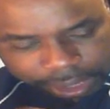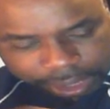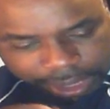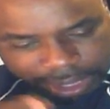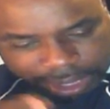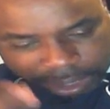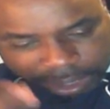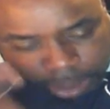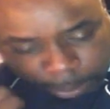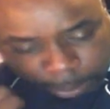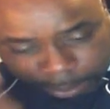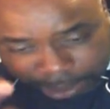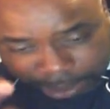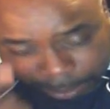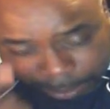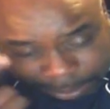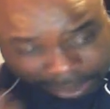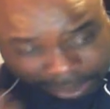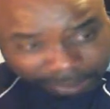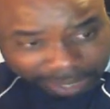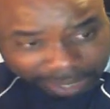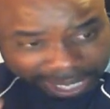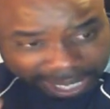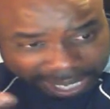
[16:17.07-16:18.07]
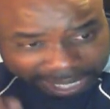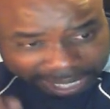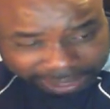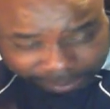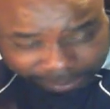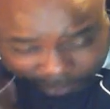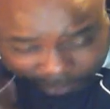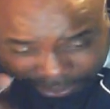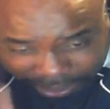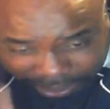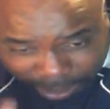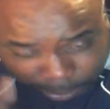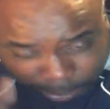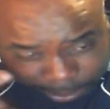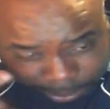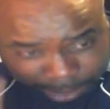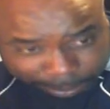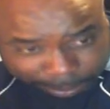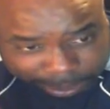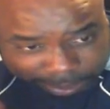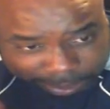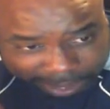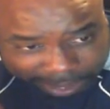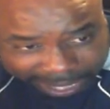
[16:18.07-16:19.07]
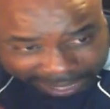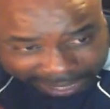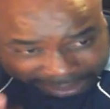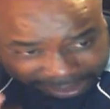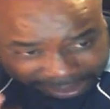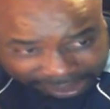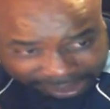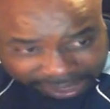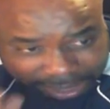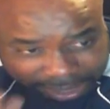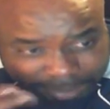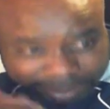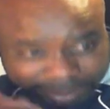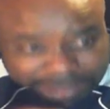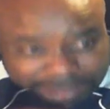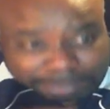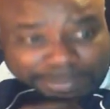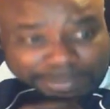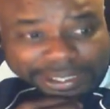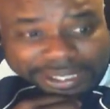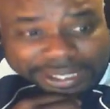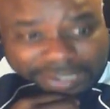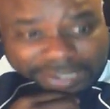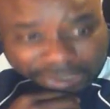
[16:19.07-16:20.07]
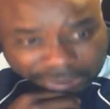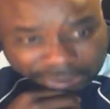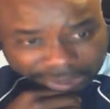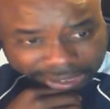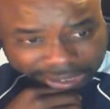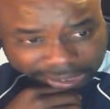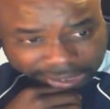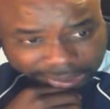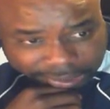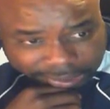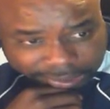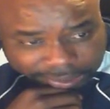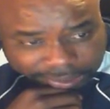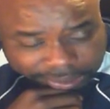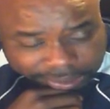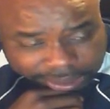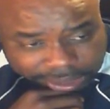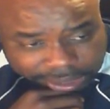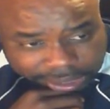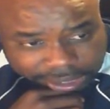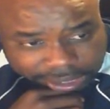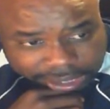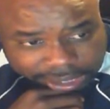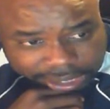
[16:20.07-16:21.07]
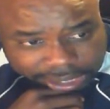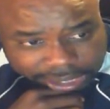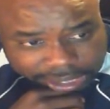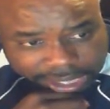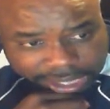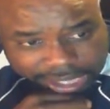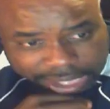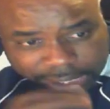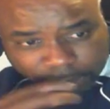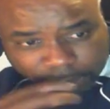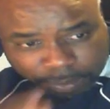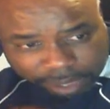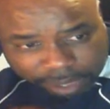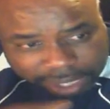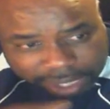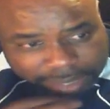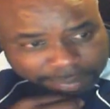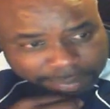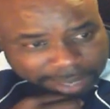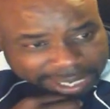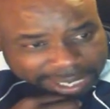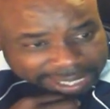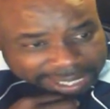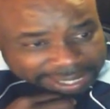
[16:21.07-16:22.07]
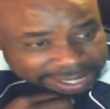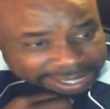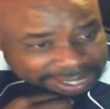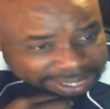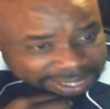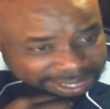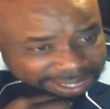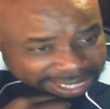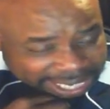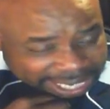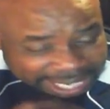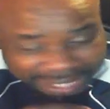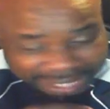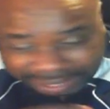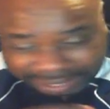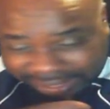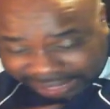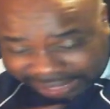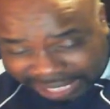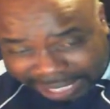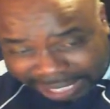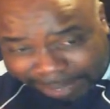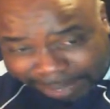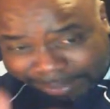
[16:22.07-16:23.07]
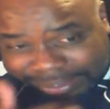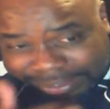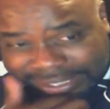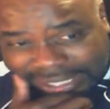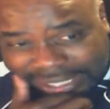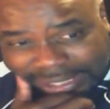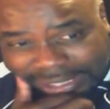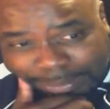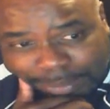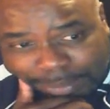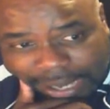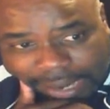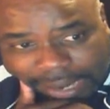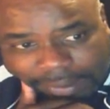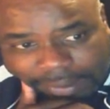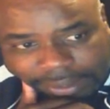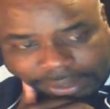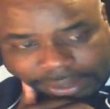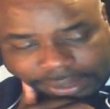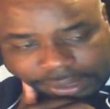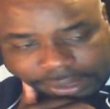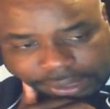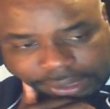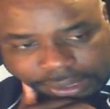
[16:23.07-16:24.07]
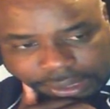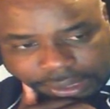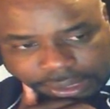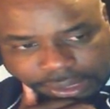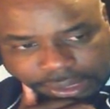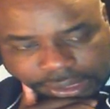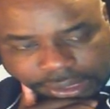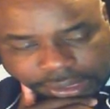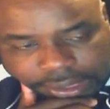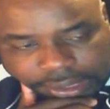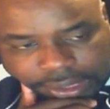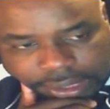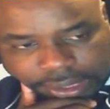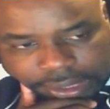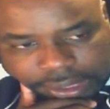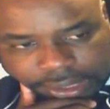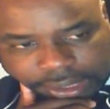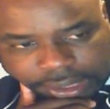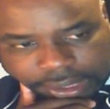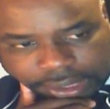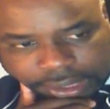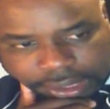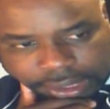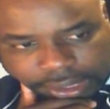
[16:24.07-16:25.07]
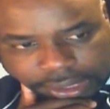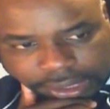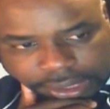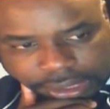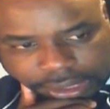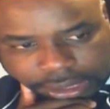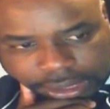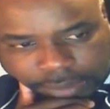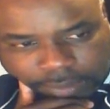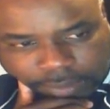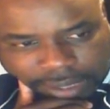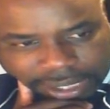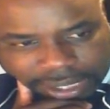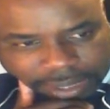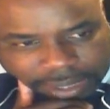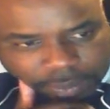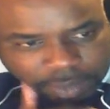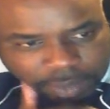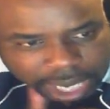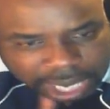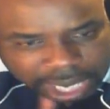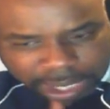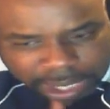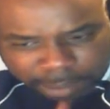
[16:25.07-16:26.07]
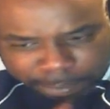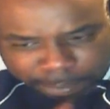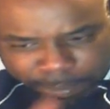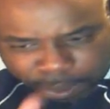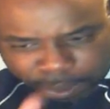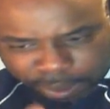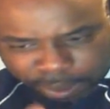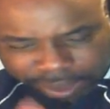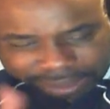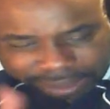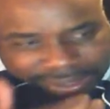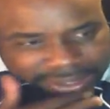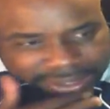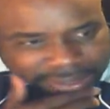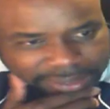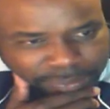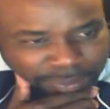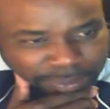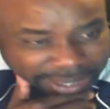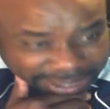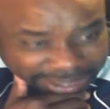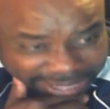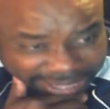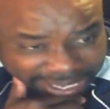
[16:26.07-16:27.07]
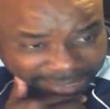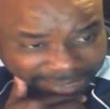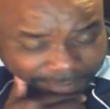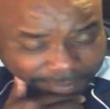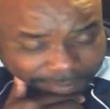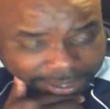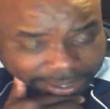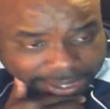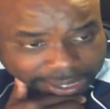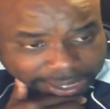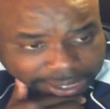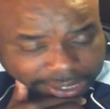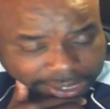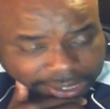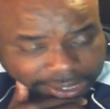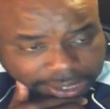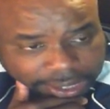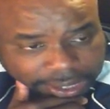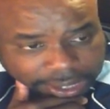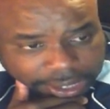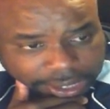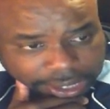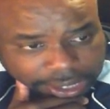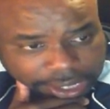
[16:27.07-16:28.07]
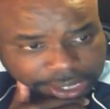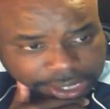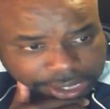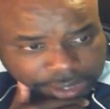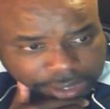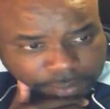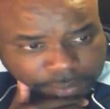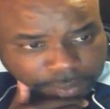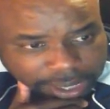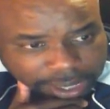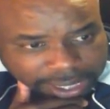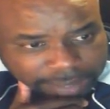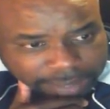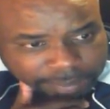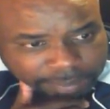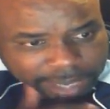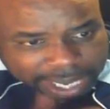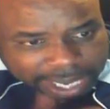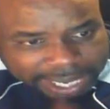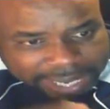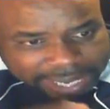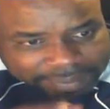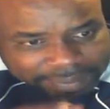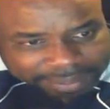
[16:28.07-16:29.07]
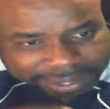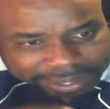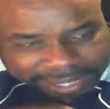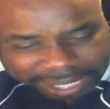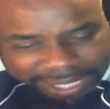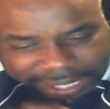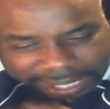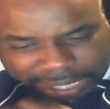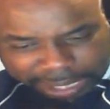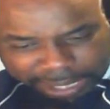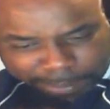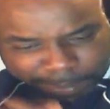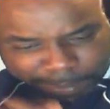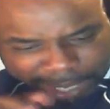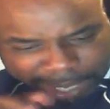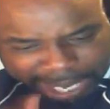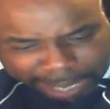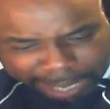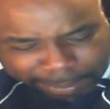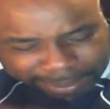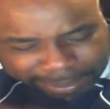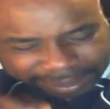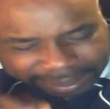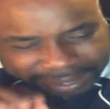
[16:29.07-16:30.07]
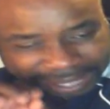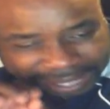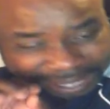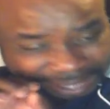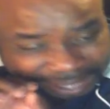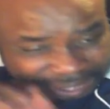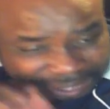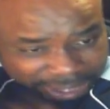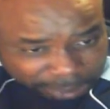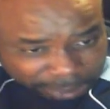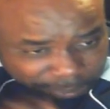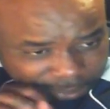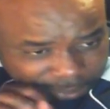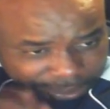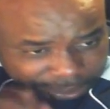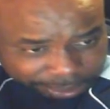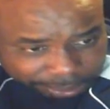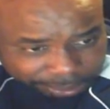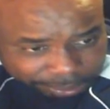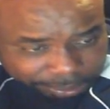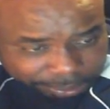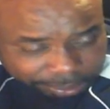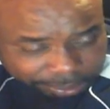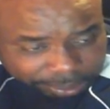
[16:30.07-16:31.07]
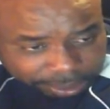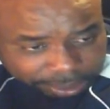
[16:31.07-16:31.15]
and open up your eyes, really open up your eyes and look at what's been going on, and you wonder why they legalized same sex marriage. You wonder why abortion went that way. You wonder why everything that the Bible say don't do